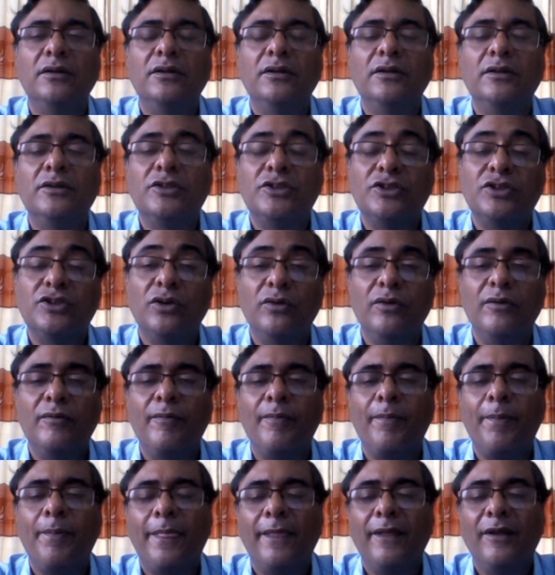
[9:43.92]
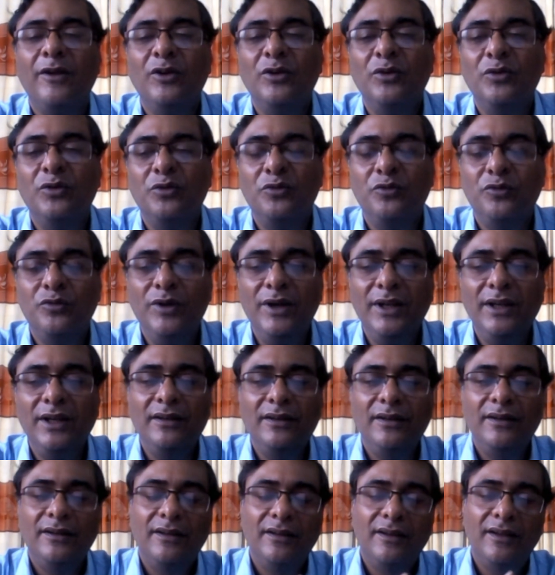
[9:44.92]
So,
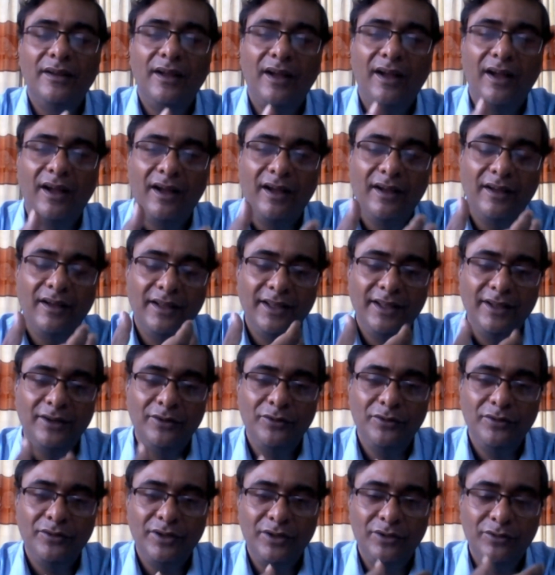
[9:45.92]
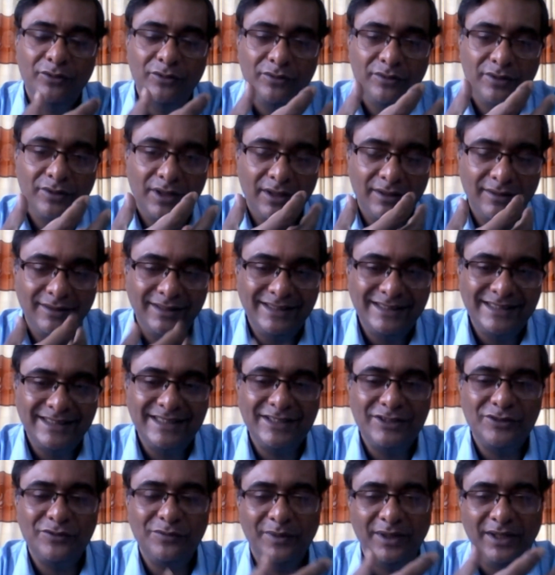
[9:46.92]
when you
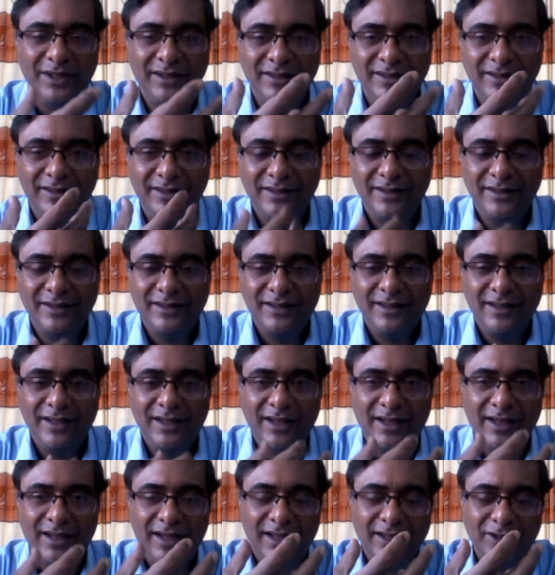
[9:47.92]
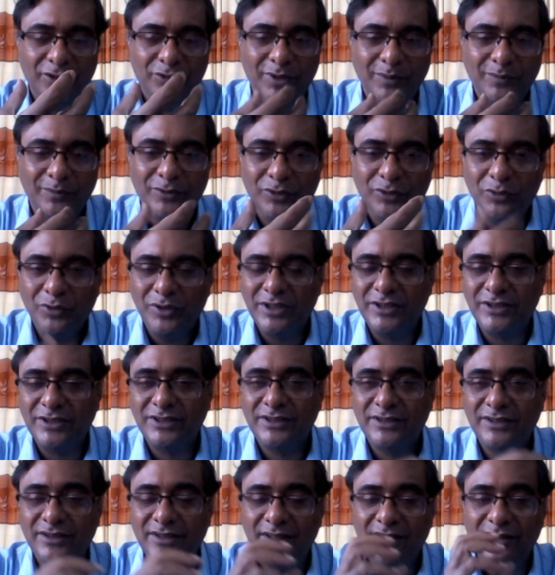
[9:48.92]
listen to me, you have to
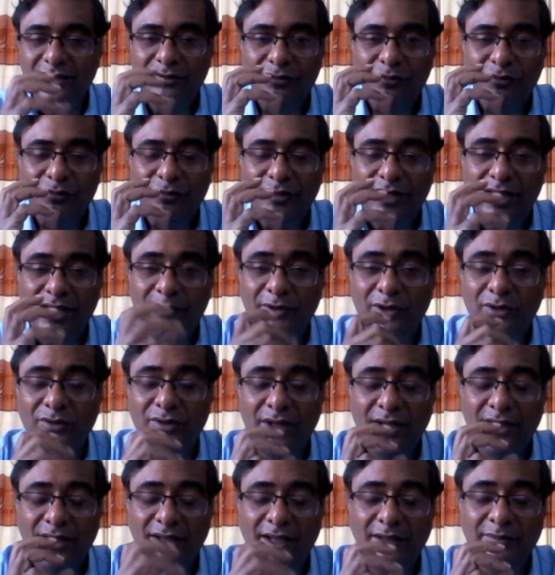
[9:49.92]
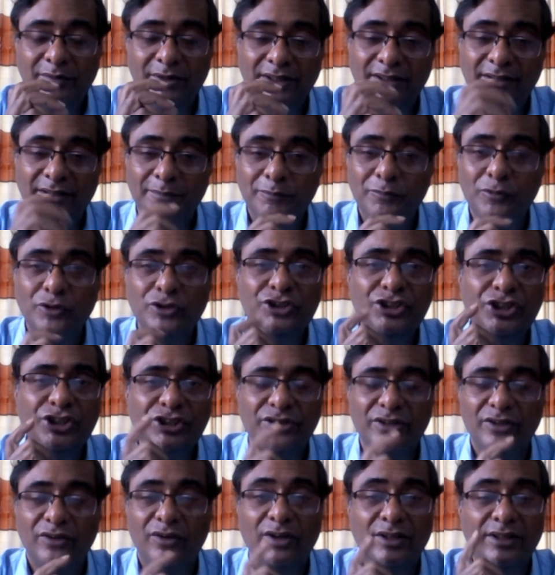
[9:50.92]
notice about the
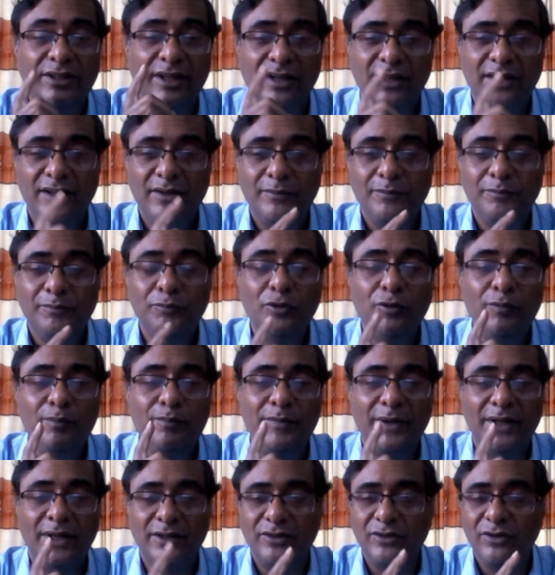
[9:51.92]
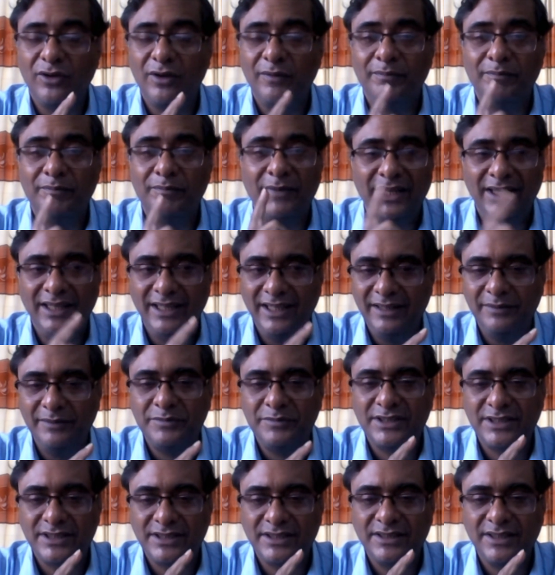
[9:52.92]
position or the movement of my
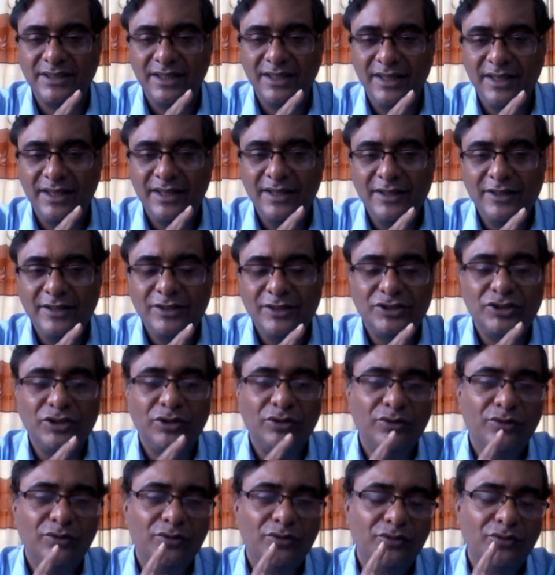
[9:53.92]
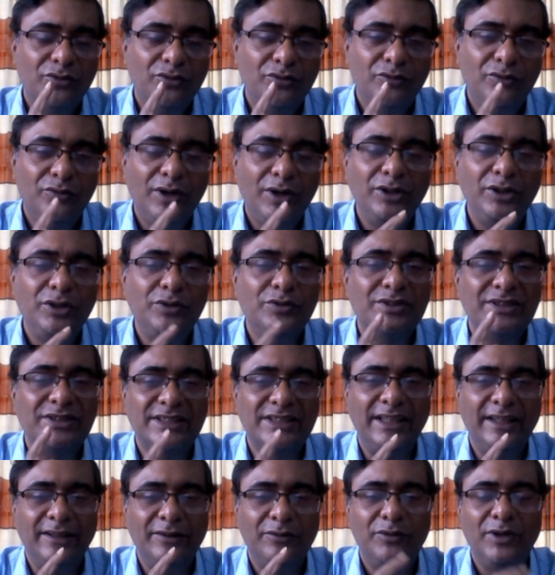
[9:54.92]
lips. So what do you
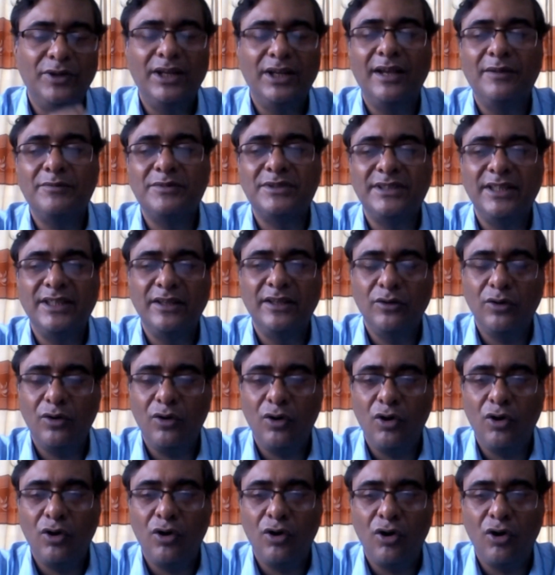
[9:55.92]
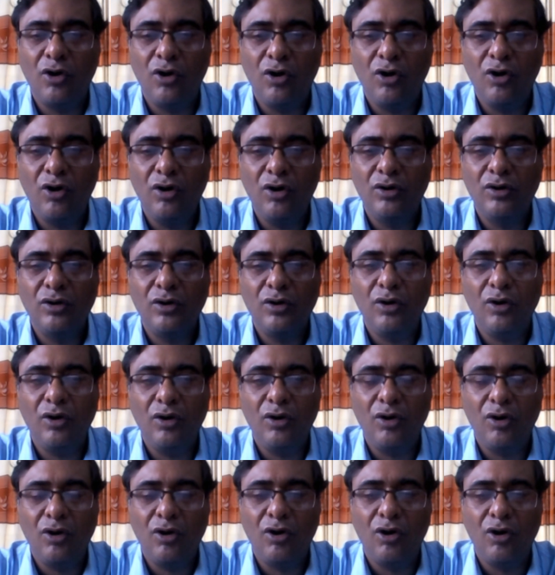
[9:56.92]
see when I'm saying or
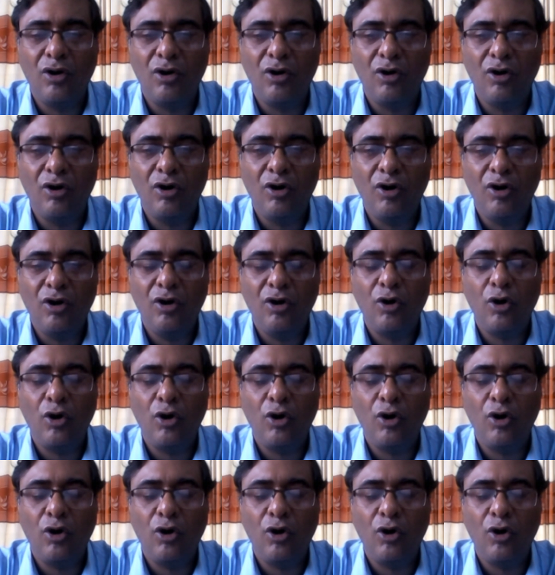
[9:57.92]
or